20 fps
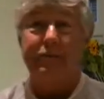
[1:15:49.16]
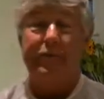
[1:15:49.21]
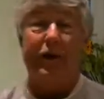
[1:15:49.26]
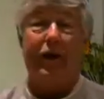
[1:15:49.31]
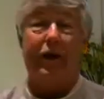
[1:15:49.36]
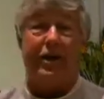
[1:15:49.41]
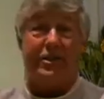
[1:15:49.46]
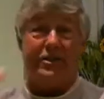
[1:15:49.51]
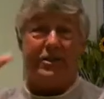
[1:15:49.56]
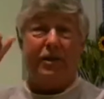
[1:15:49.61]

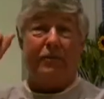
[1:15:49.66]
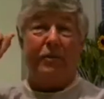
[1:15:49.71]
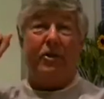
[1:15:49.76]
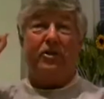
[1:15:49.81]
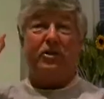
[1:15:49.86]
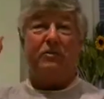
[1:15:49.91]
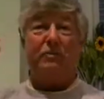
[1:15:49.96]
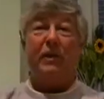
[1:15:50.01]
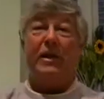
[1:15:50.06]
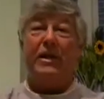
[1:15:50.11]
But I had so
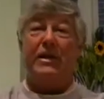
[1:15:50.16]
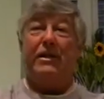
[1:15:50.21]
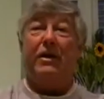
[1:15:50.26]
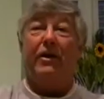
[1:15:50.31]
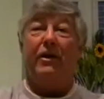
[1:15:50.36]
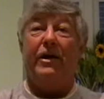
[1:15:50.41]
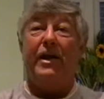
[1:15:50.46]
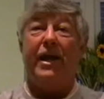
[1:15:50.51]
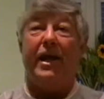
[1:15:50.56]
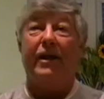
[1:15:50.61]
much speed
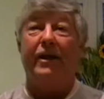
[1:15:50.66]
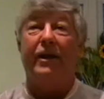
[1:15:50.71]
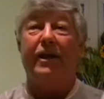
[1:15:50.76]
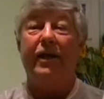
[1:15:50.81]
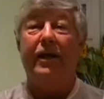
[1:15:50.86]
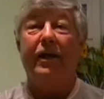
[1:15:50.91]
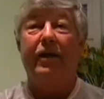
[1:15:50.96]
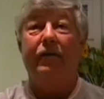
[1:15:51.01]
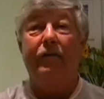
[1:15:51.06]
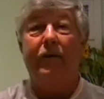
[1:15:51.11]
going down the
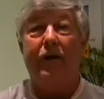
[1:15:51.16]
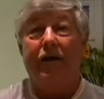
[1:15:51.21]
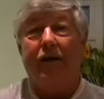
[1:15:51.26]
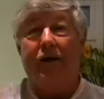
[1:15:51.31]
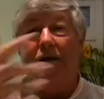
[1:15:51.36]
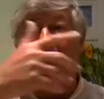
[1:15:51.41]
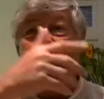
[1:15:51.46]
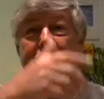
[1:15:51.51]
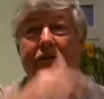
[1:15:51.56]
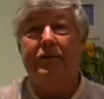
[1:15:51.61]
hill that
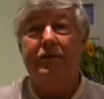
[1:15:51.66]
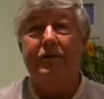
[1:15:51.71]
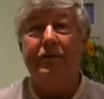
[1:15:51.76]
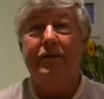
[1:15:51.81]
I could.